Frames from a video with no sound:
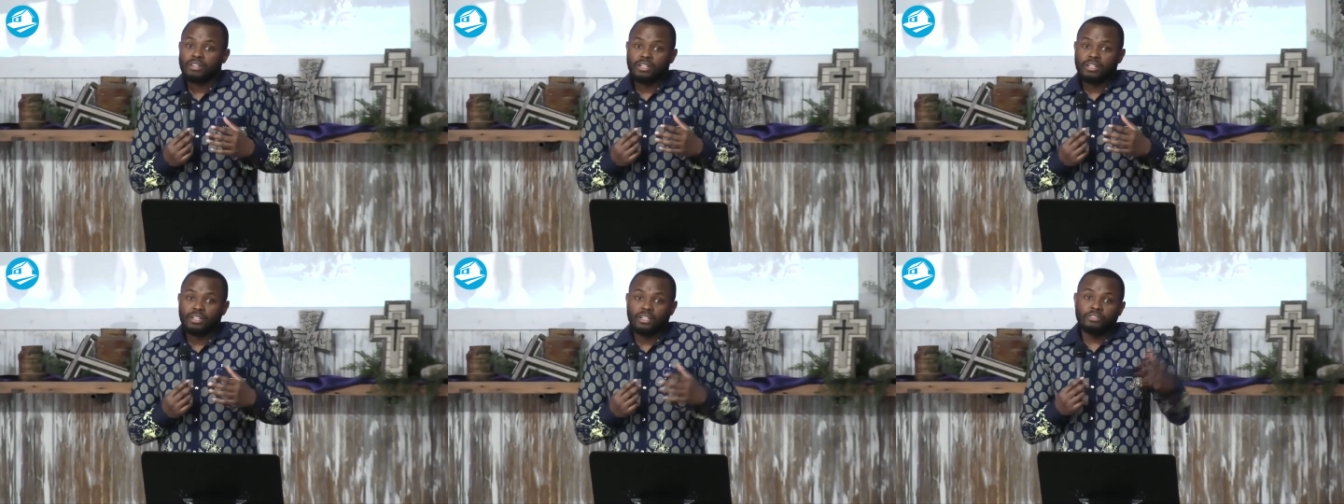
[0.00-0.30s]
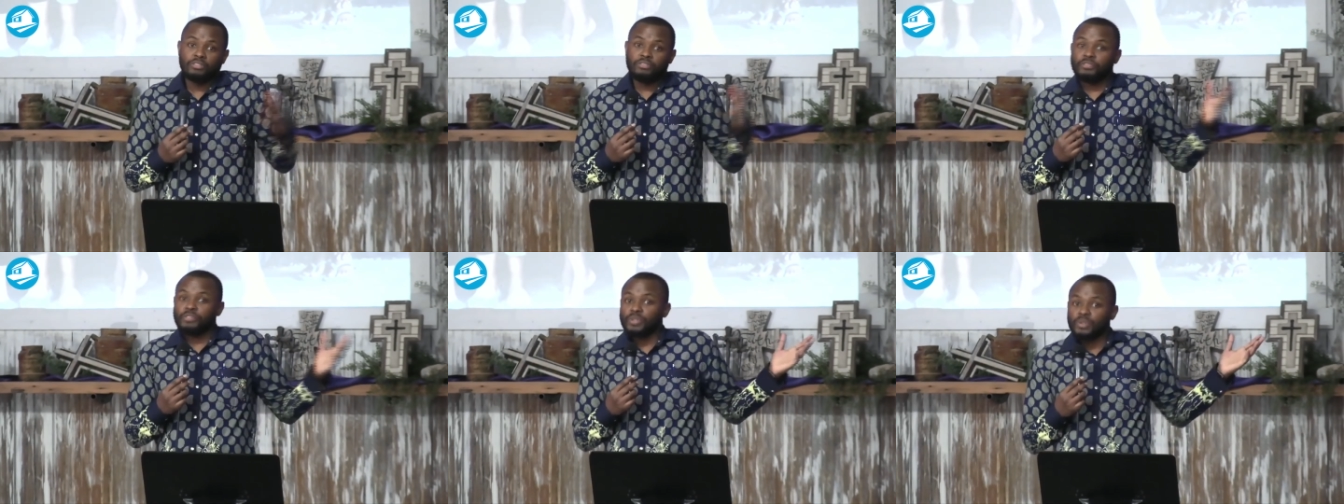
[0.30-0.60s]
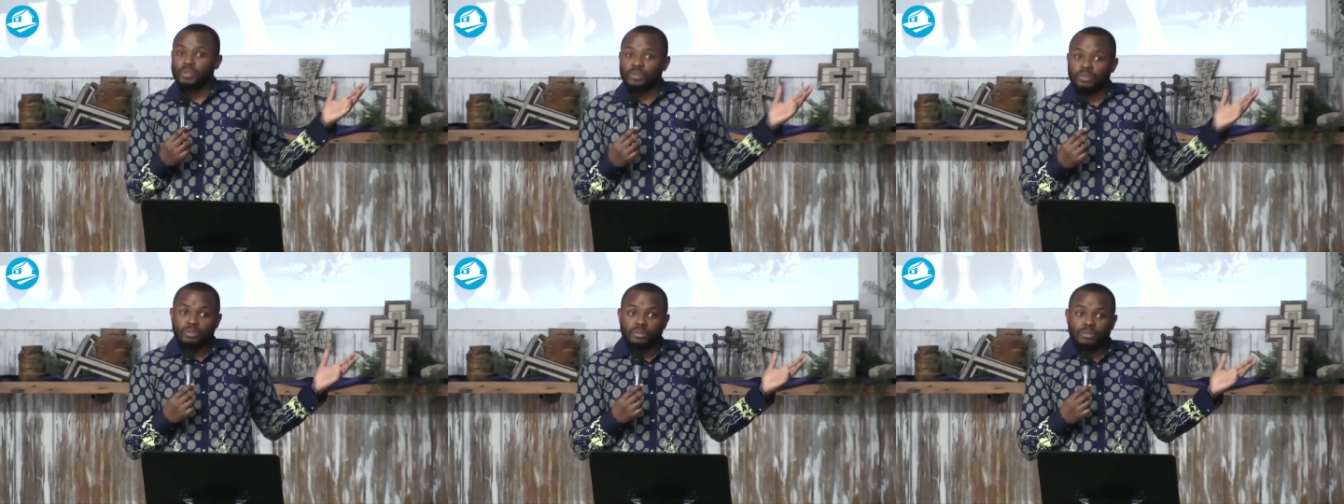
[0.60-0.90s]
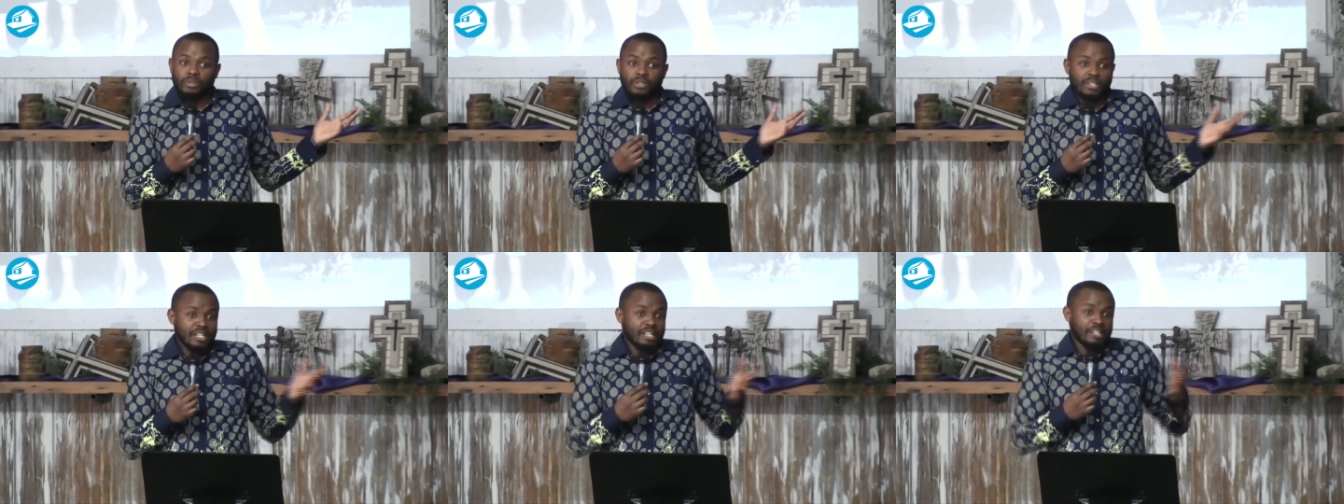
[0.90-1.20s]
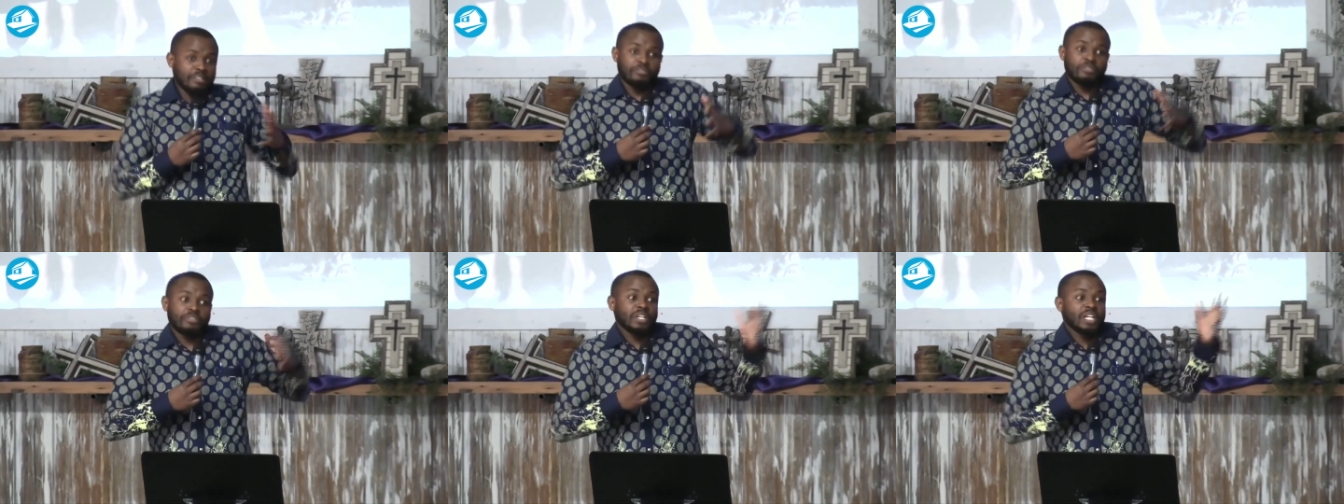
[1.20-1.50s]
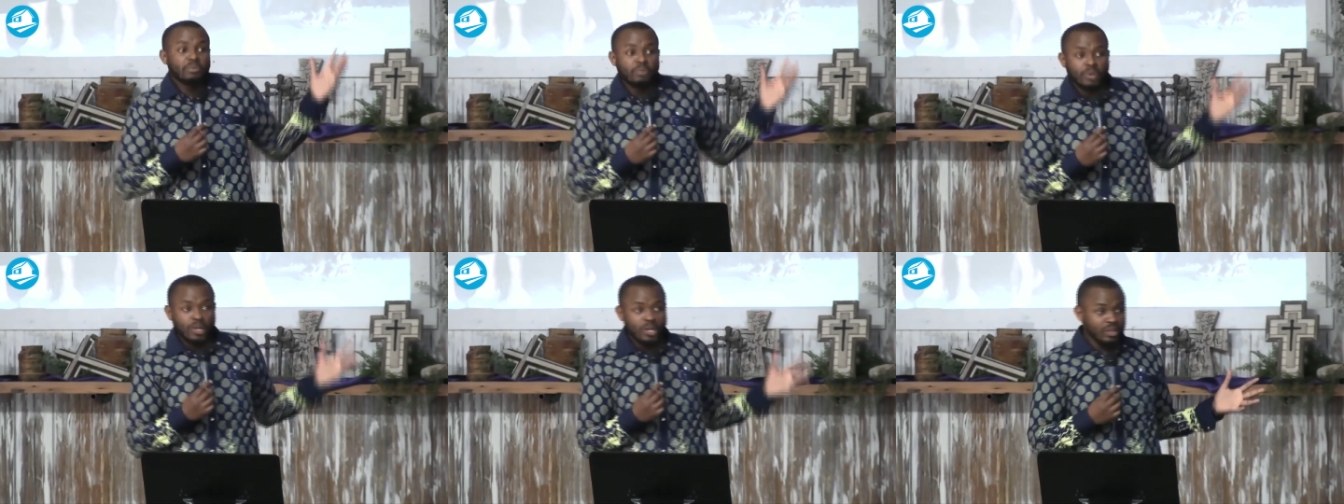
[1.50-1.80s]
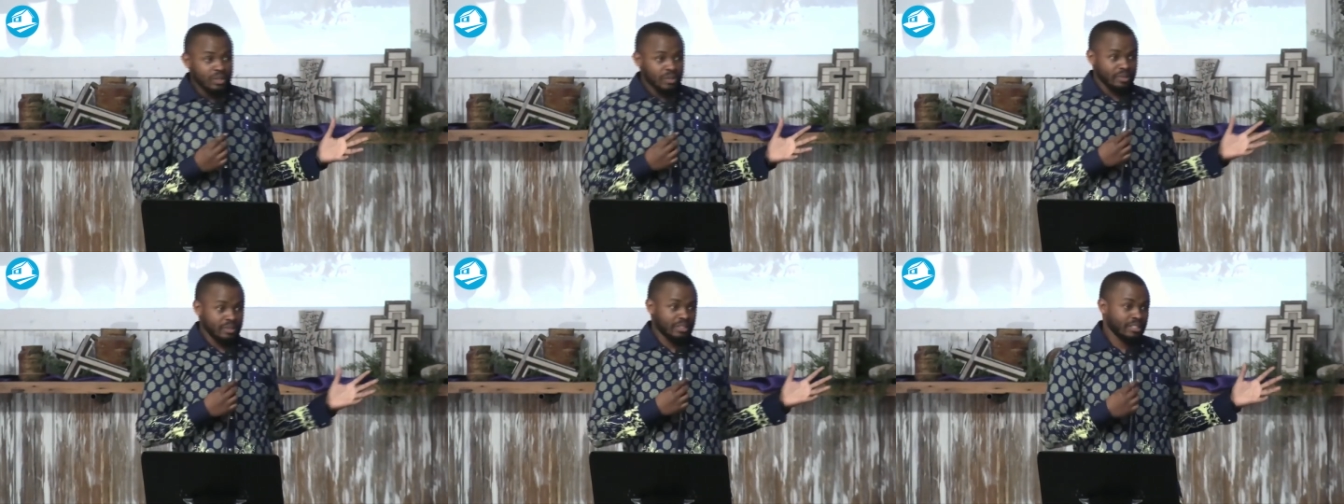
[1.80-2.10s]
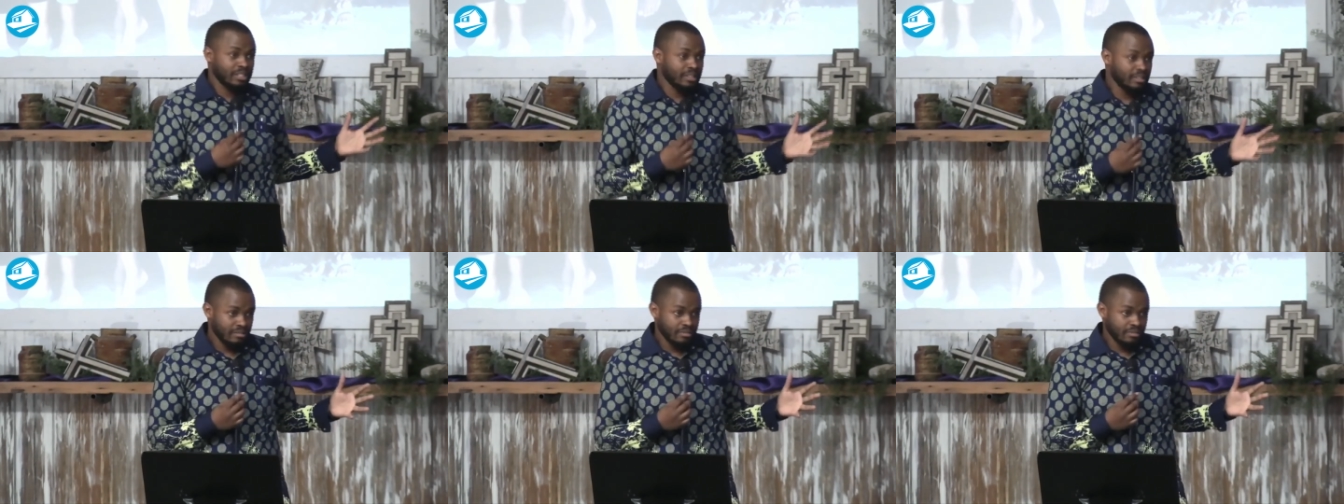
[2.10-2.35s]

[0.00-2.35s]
if you're in a free world?